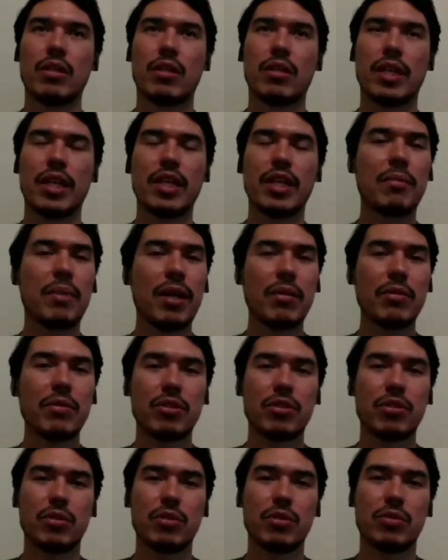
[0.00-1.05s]
think
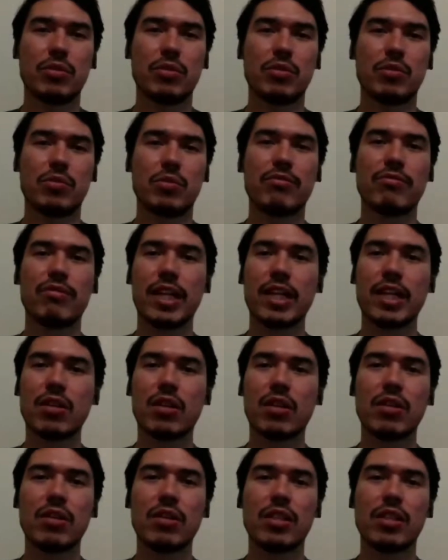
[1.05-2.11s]
about, to reflect
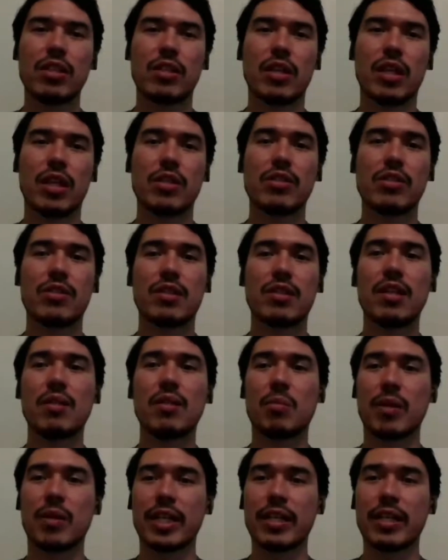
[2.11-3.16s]
on, and to
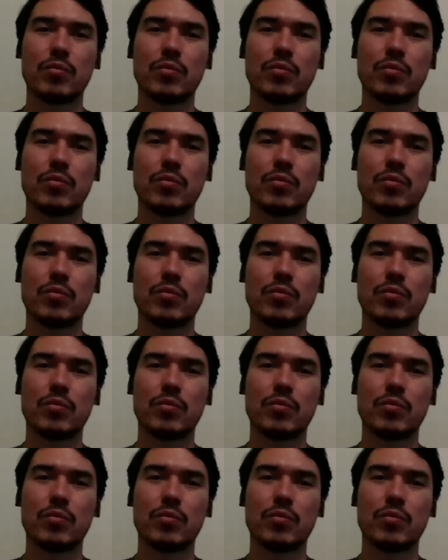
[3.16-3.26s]
celebrate.